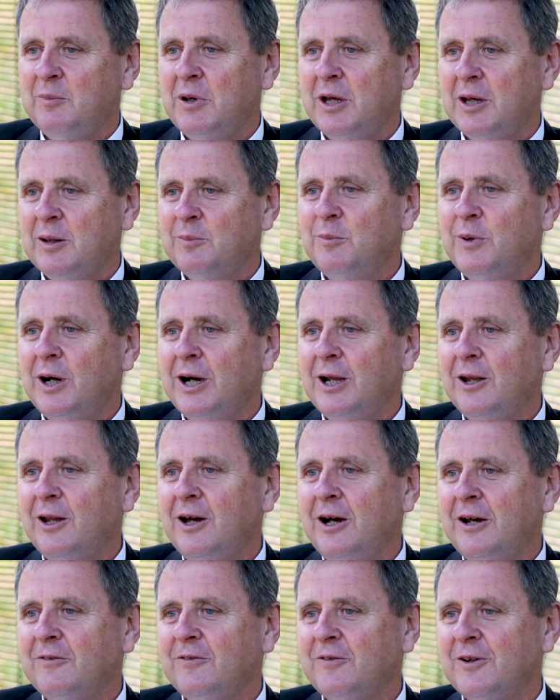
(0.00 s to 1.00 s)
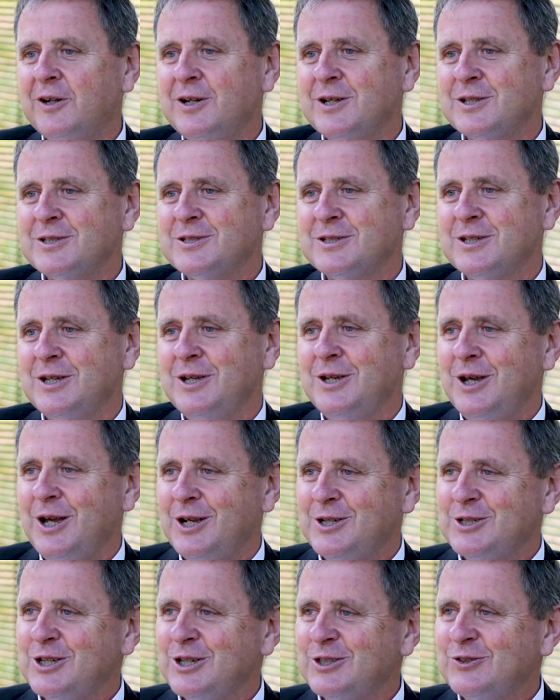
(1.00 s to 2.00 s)
in my life, and it's
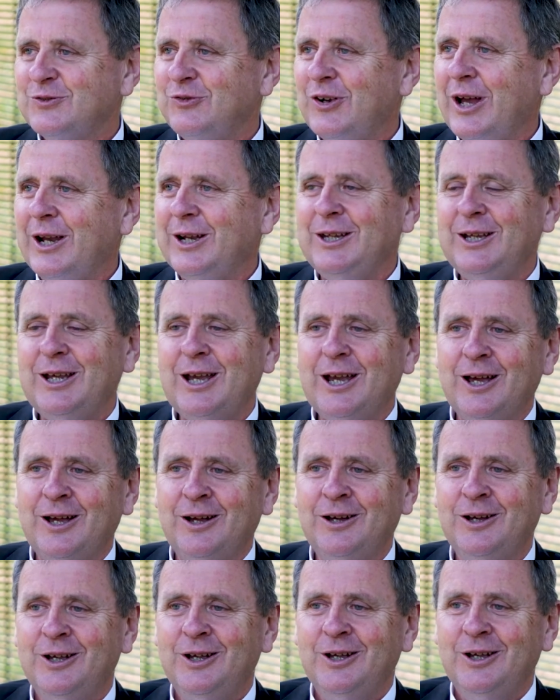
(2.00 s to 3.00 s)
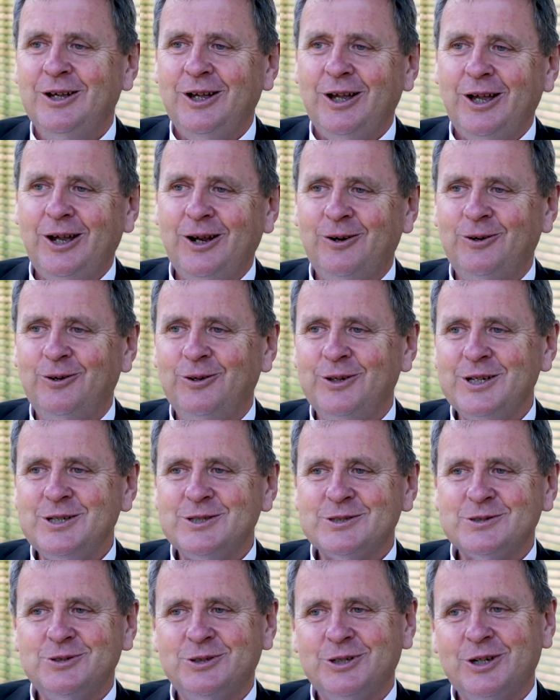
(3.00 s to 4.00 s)
just funny how all
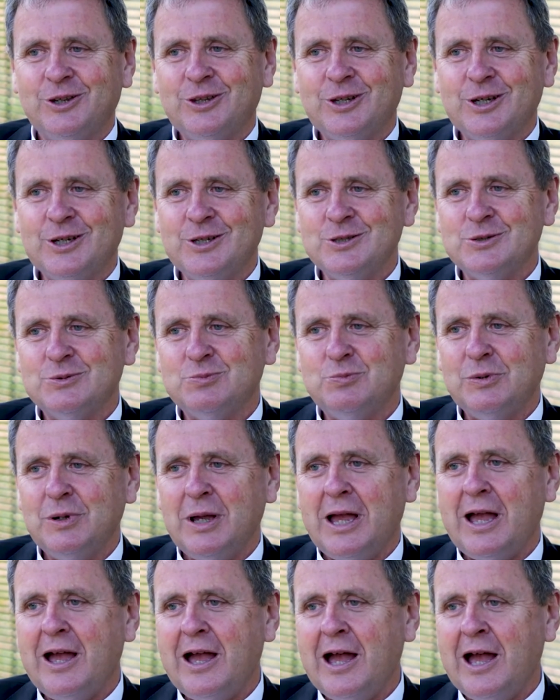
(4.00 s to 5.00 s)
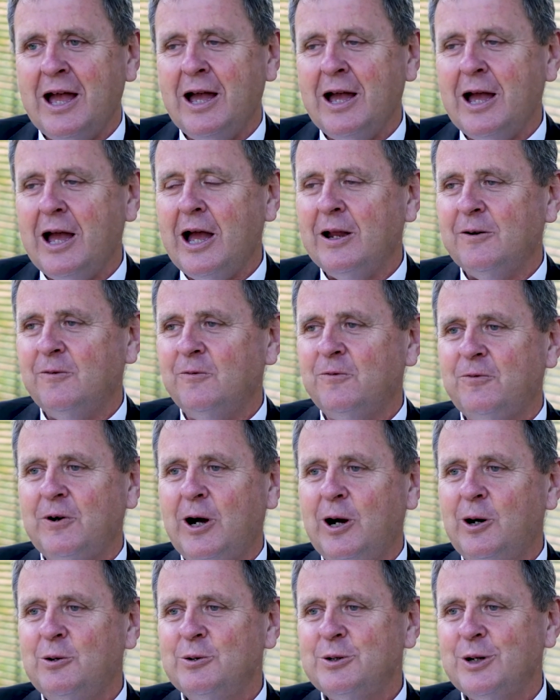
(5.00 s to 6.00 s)
these sort of things
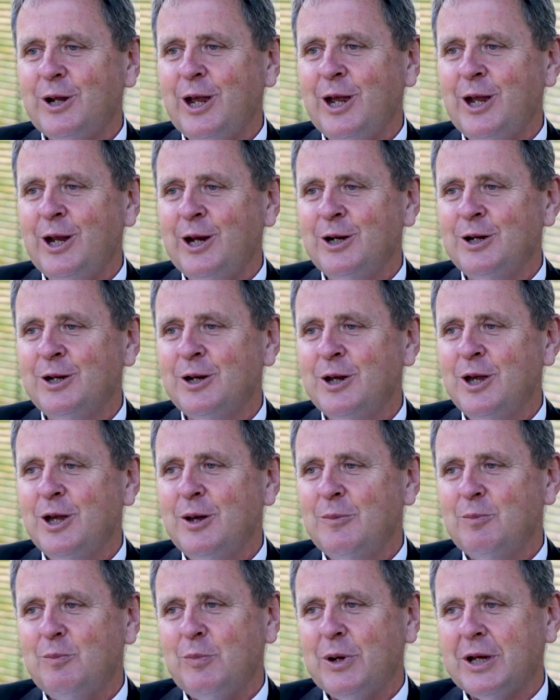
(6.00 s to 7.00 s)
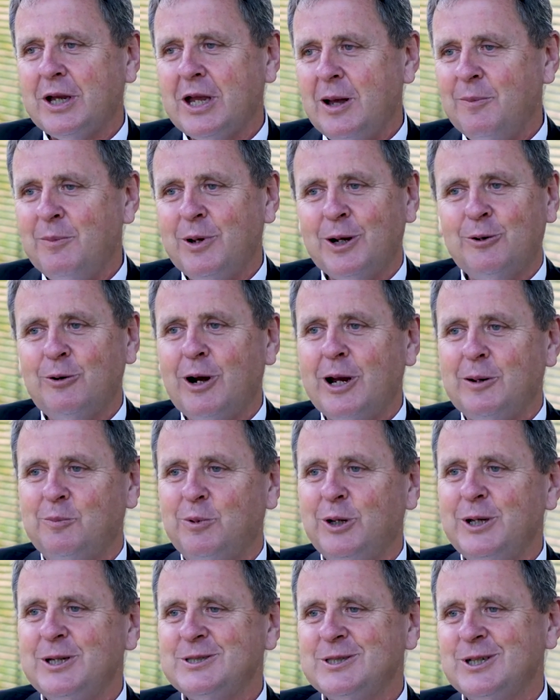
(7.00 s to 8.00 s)
unfold and become a great
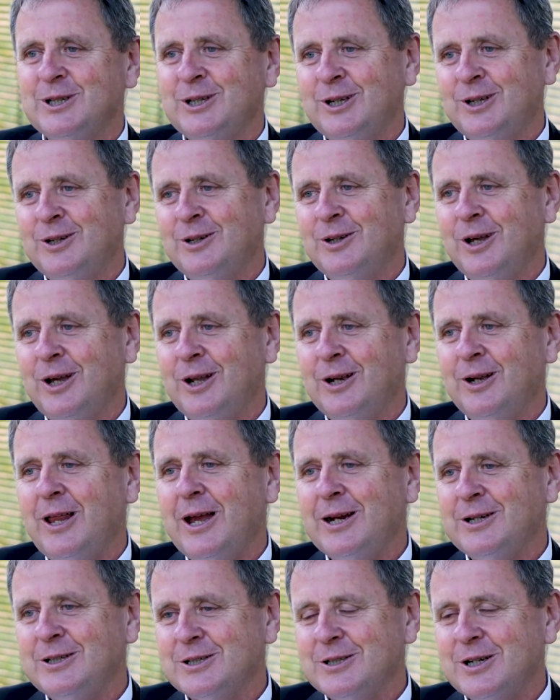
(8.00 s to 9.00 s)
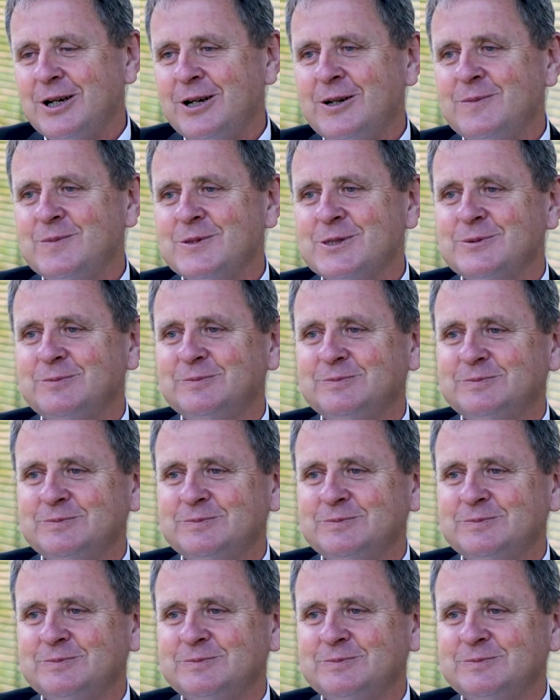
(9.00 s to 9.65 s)
blessing in later times.